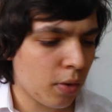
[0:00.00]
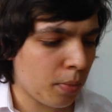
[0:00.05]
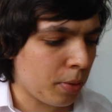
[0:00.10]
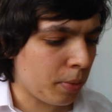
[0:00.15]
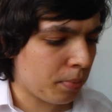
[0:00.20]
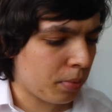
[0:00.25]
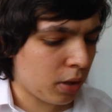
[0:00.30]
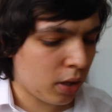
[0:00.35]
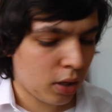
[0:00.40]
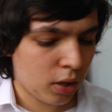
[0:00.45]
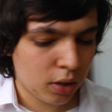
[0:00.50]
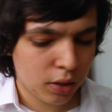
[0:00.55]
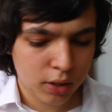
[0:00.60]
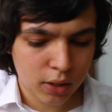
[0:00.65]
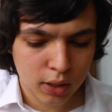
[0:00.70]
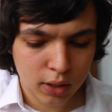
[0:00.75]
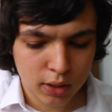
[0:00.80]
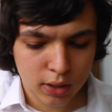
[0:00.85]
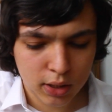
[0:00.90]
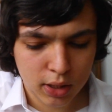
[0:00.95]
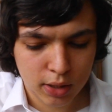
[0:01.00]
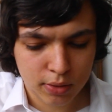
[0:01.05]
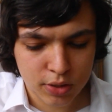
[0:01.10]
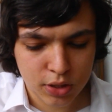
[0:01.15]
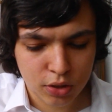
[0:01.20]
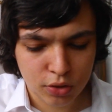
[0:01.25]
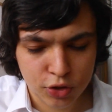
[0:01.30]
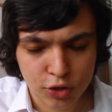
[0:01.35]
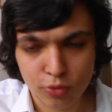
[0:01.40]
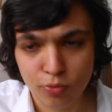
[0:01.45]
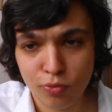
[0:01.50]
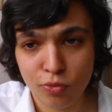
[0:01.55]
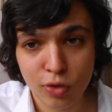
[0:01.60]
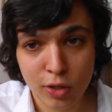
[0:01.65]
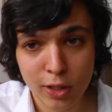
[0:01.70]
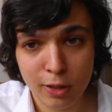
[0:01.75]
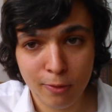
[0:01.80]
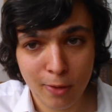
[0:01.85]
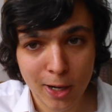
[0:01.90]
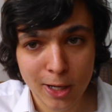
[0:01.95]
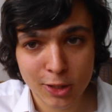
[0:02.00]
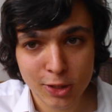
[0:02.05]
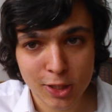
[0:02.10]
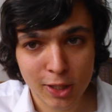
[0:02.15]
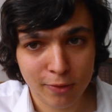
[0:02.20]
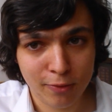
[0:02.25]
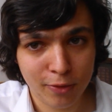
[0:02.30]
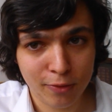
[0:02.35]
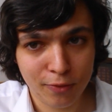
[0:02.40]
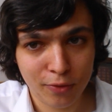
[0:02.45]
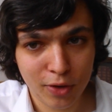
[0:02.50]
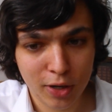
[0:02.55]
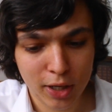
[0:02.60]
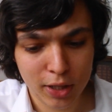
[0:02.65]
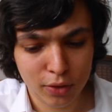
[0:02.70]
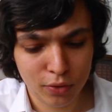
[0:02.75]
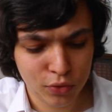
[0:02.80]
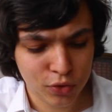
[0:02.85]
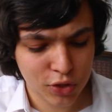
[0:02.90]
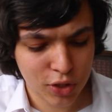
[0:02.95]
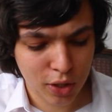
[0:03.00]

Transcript: Robert Plant, you know, he's got some really rare stuff on vinyl.